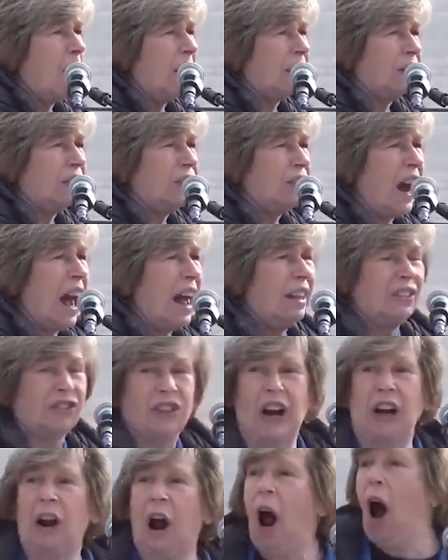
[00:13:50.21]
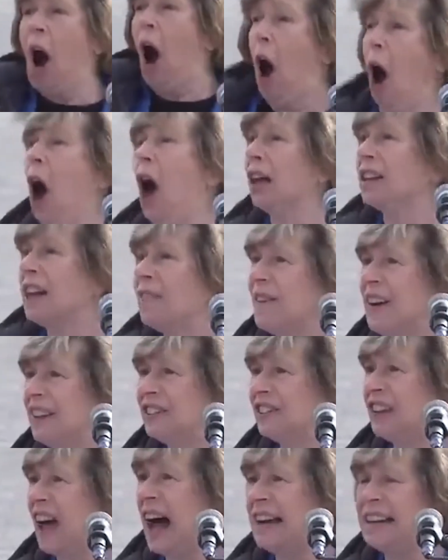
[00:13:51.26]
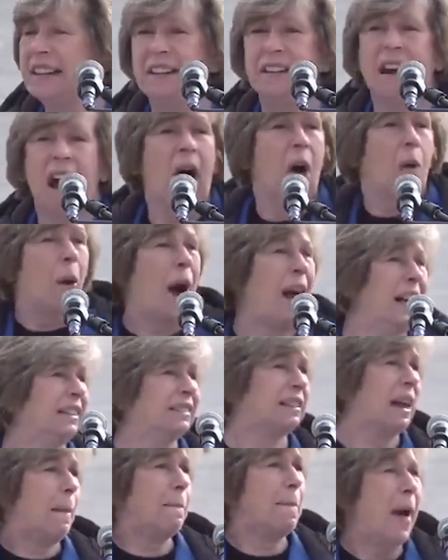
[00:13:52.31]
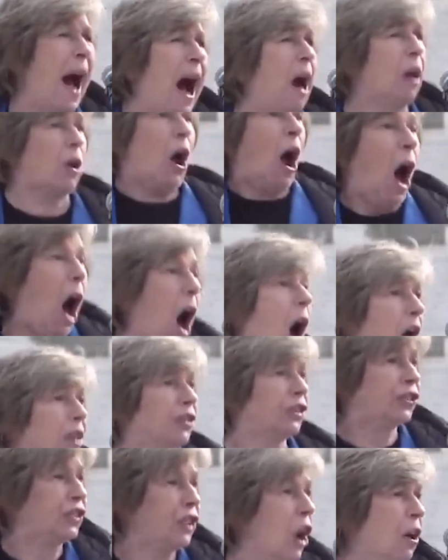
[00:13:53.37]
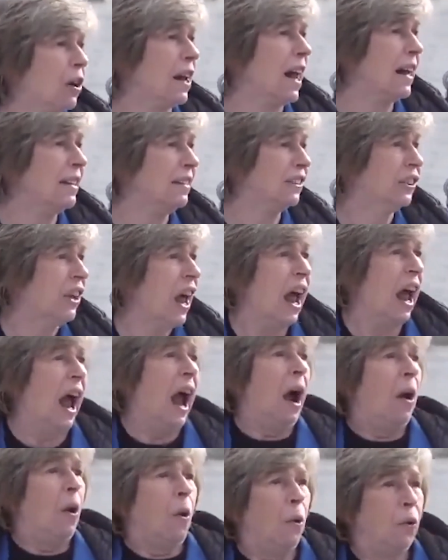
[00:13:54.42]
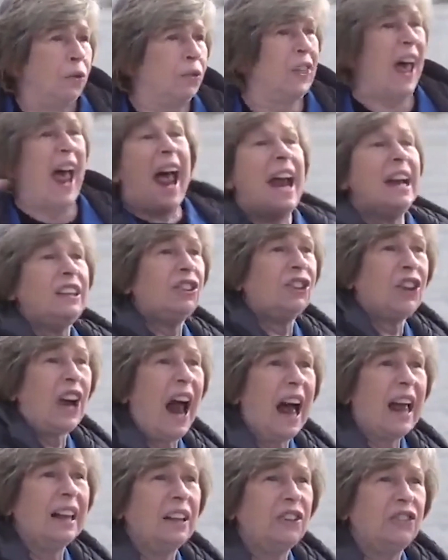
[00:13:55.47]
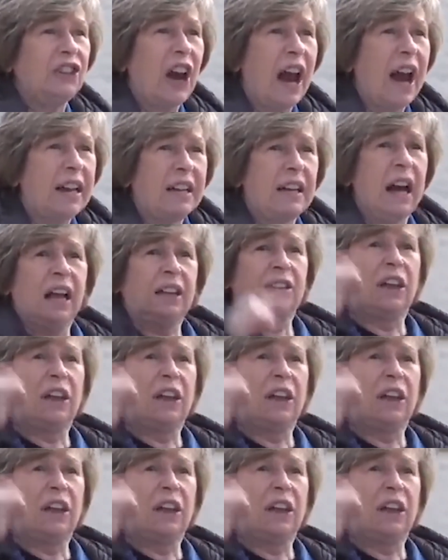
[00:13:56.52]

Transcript: Court to challenge it. All of a sudden, when it's about our students, they challenge it.